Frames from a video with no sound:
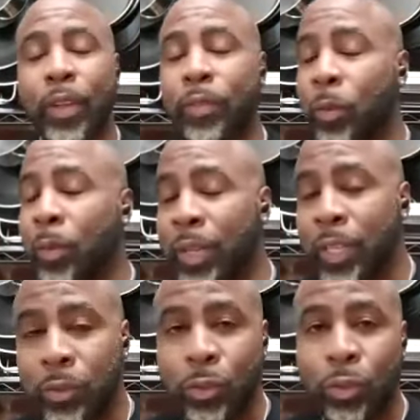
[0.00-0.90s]
No one
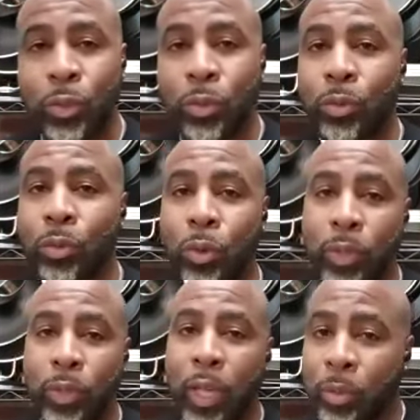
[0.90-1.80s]
gives it to you, or
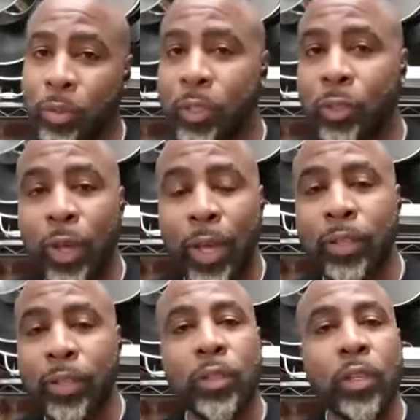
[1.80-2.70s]
that person that you
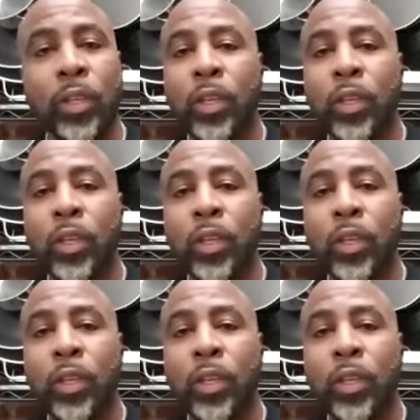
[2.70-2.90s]
ask.